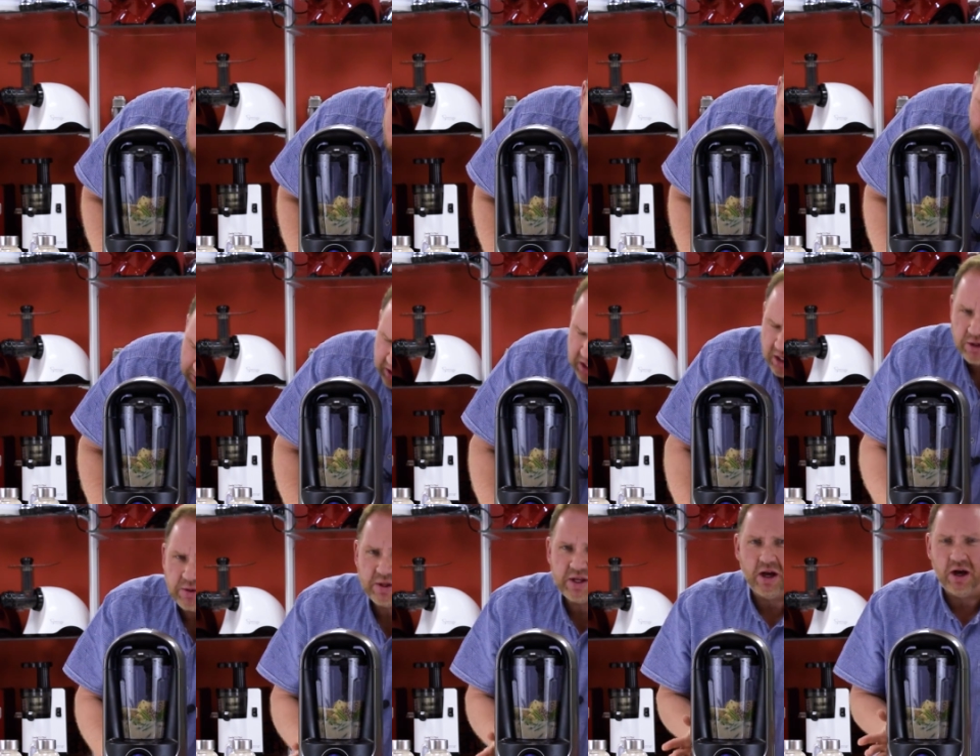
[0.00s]
I'm going to
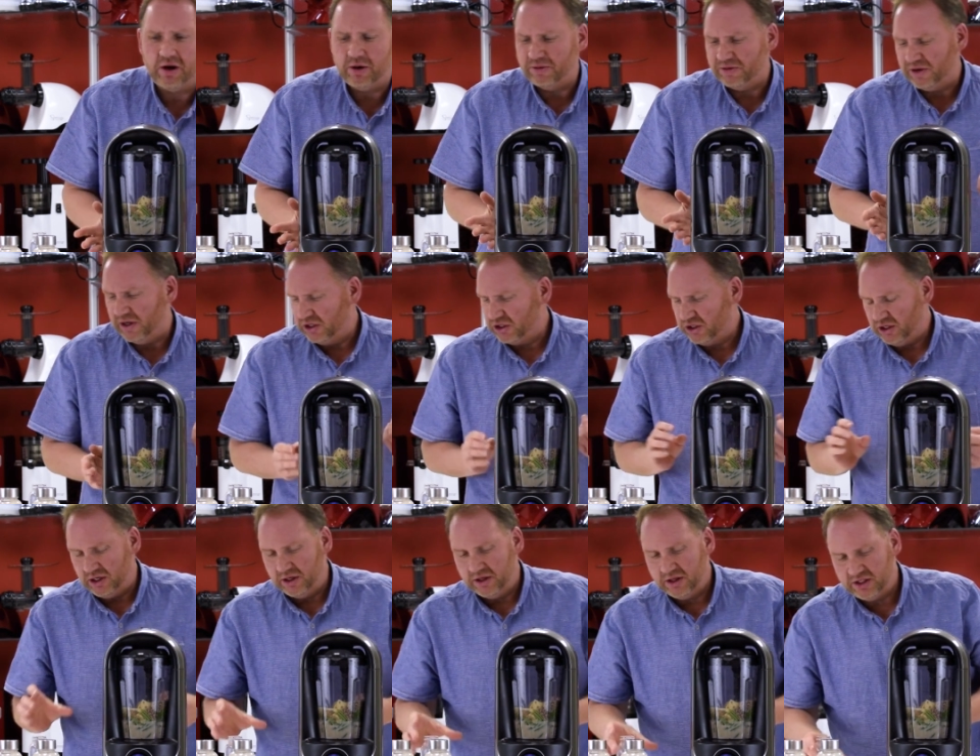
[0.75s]
do the auto
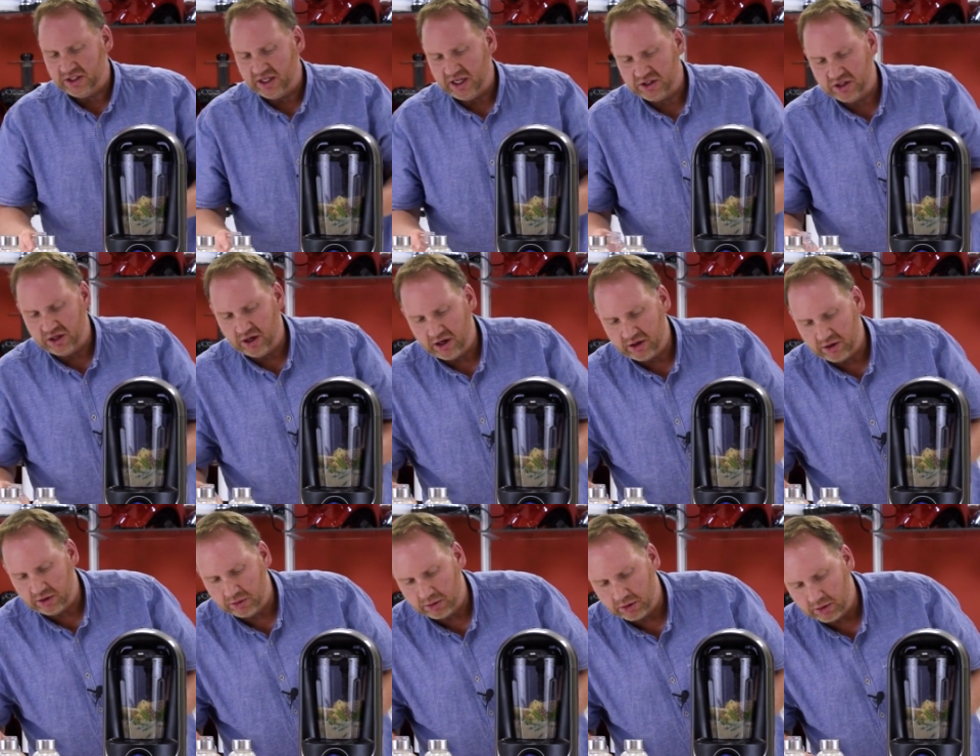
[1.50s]
function. This has an
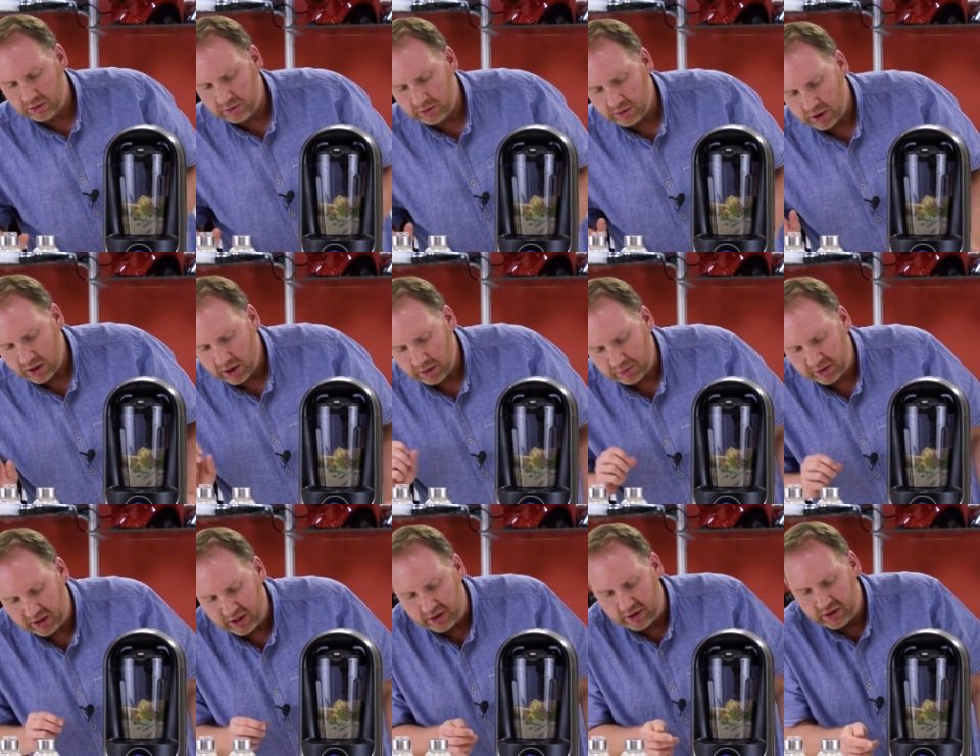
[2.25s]
auto
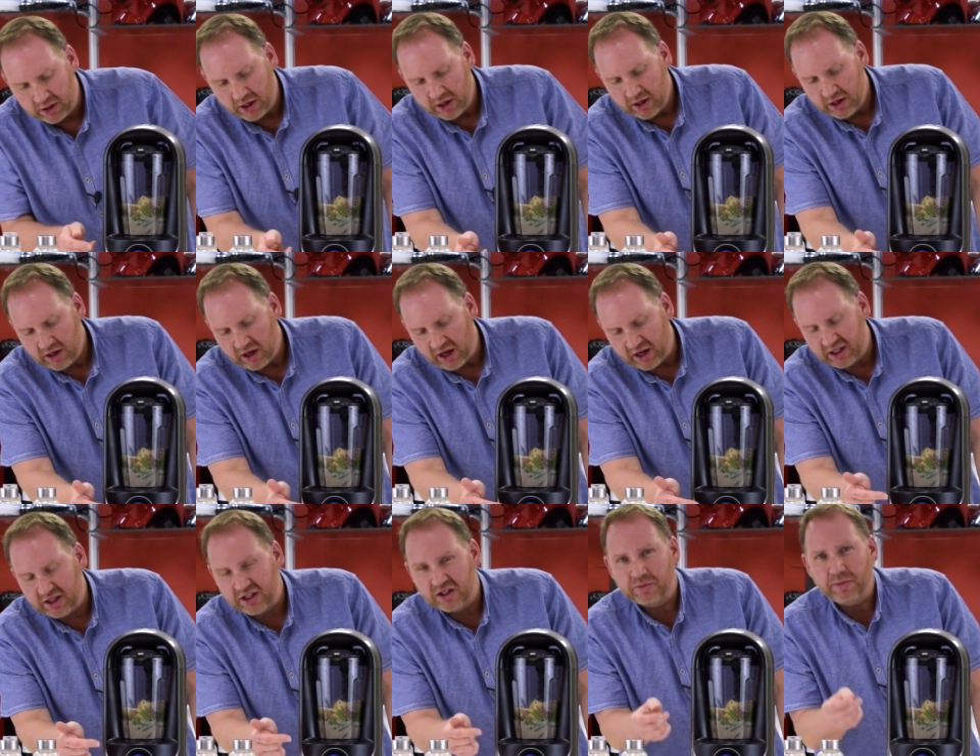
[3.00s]
blend. I
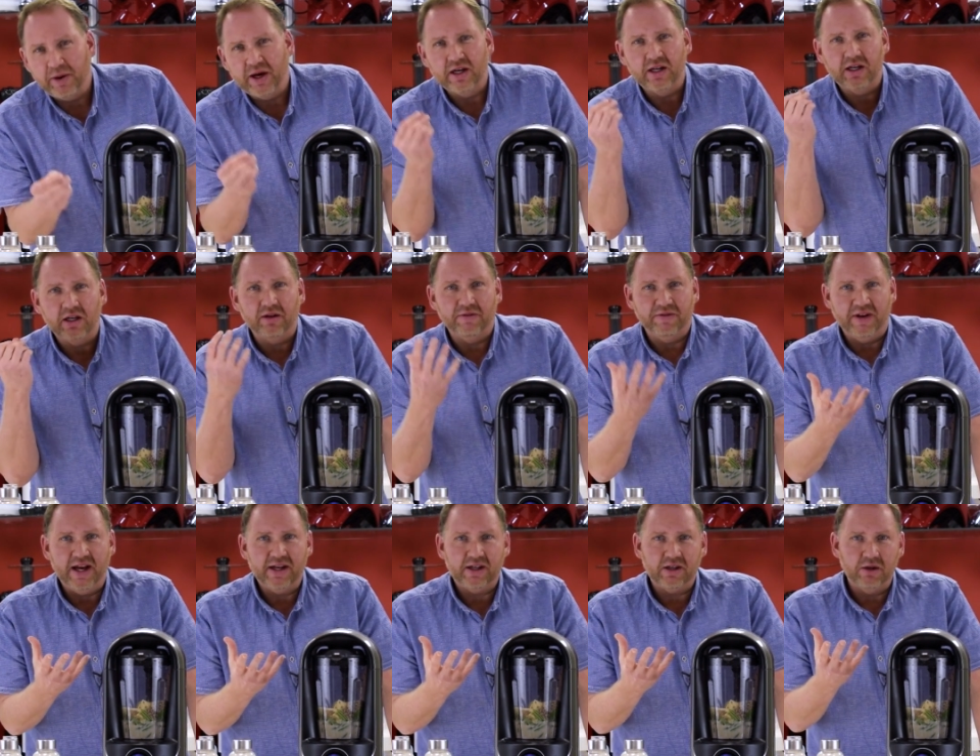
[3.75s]
hit this button, it'll
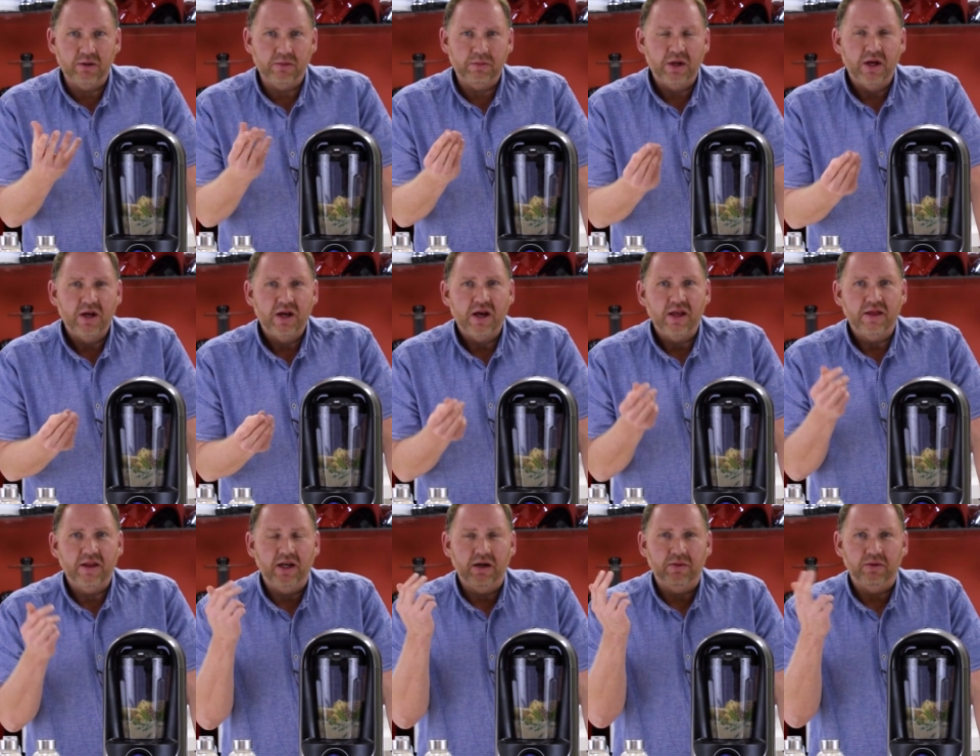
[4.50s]
vacuum,
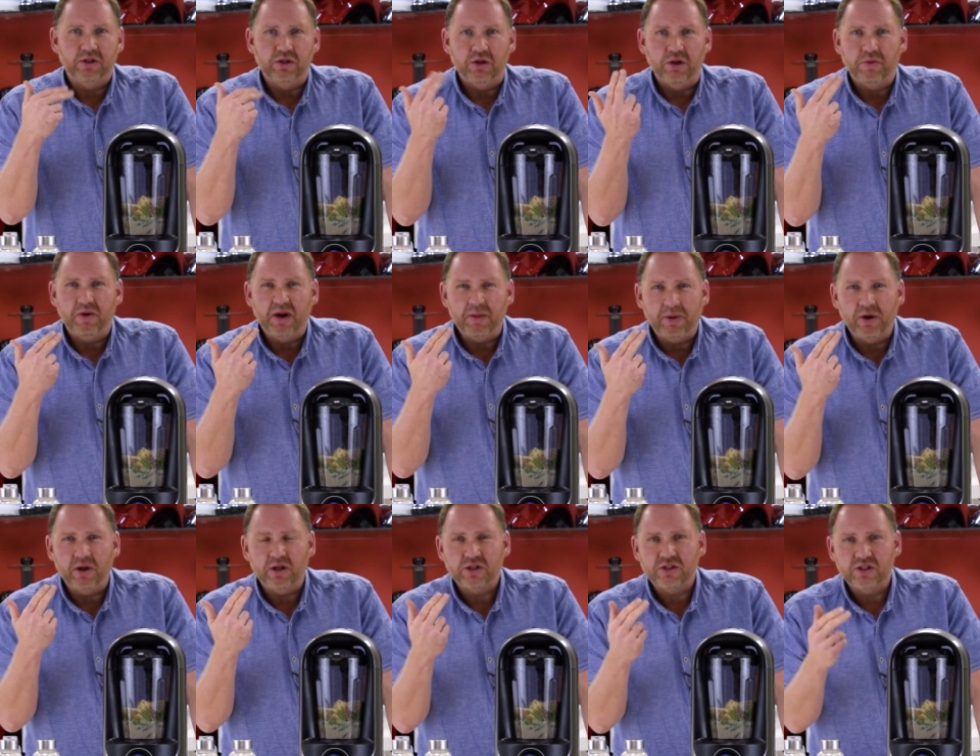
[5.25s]
then it will do 3
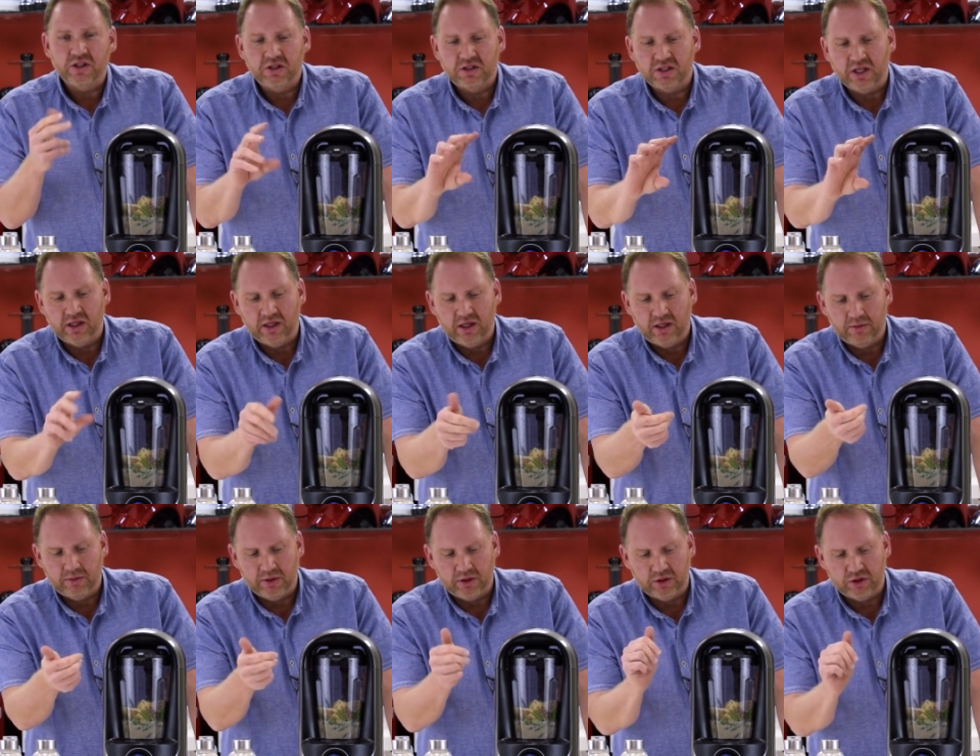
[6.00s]
pulses, and then
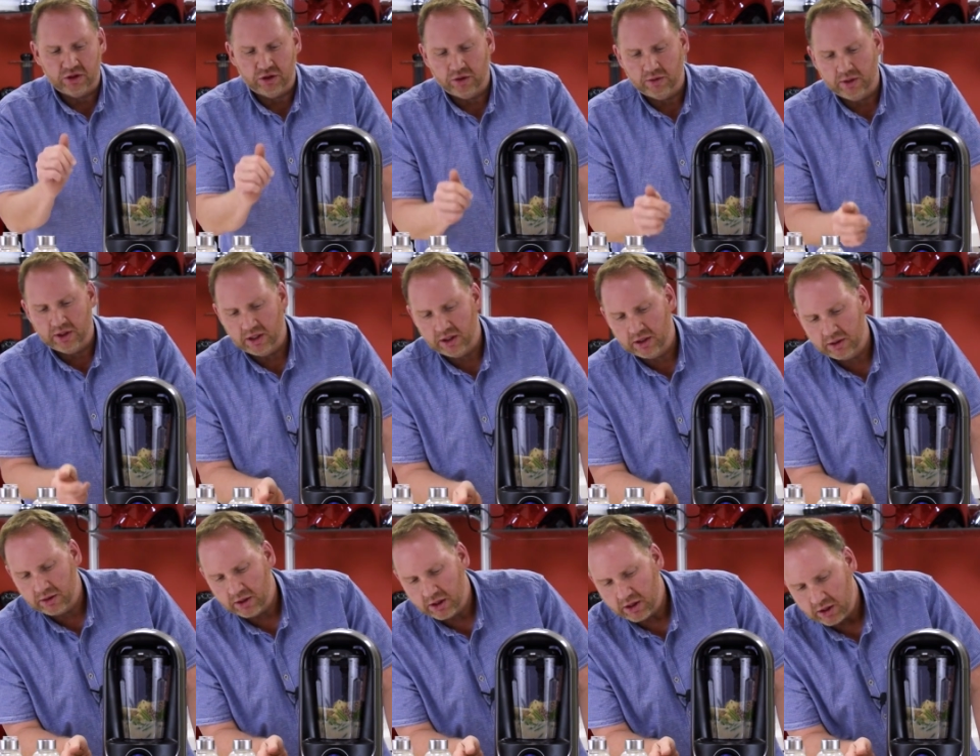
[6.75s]
it will do a
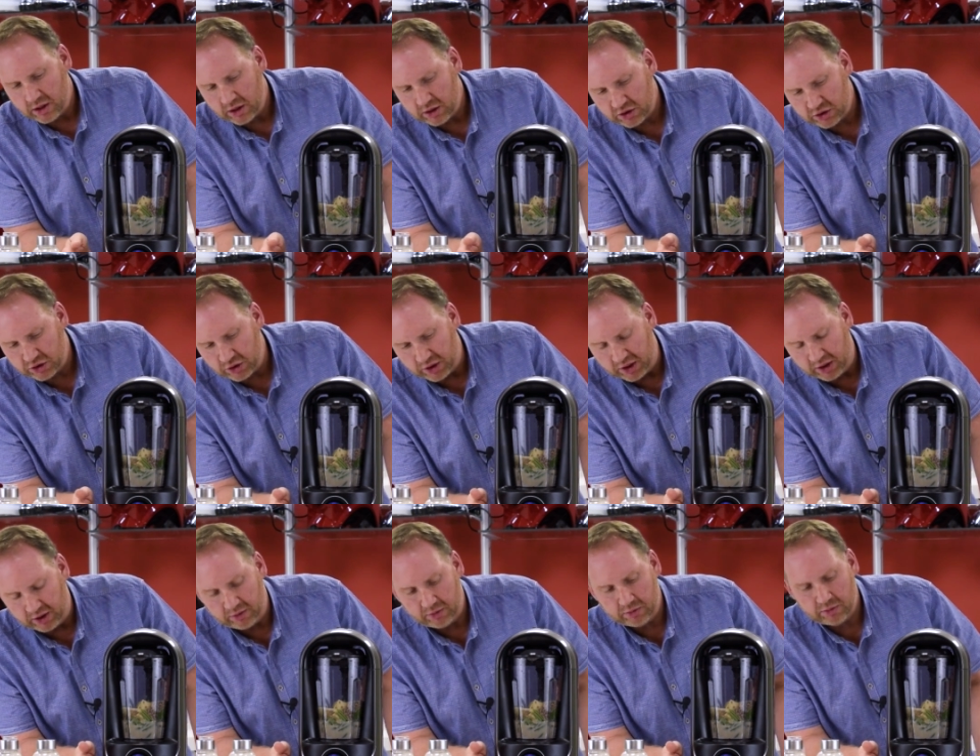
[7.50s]

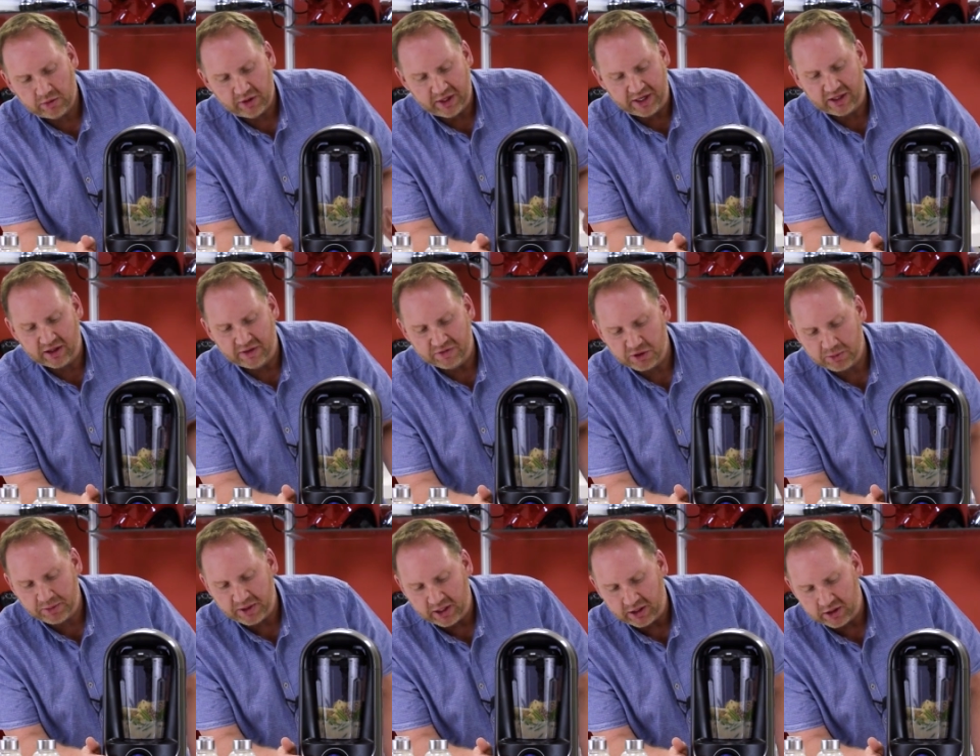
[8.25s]
certain length of
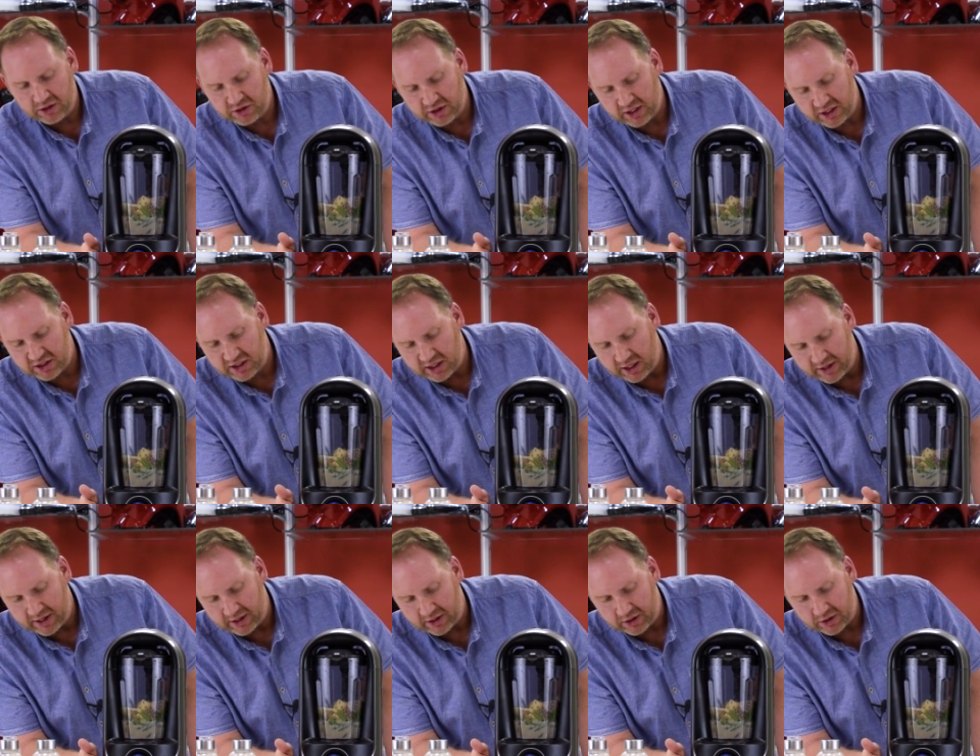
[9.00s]
speed. So let's see how
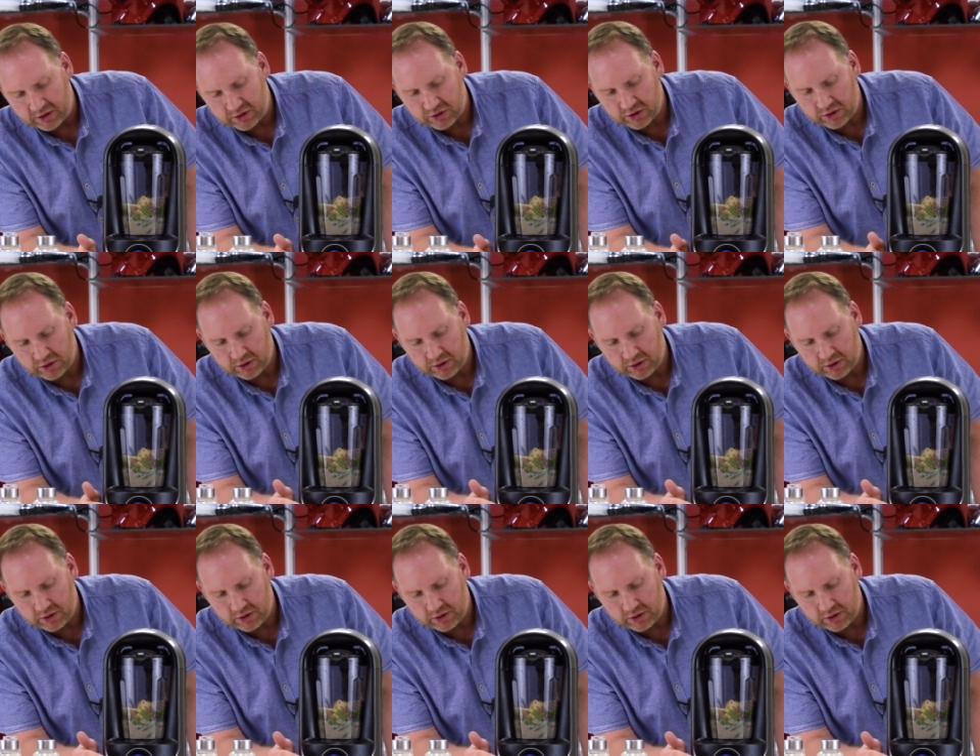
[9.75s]
that goes.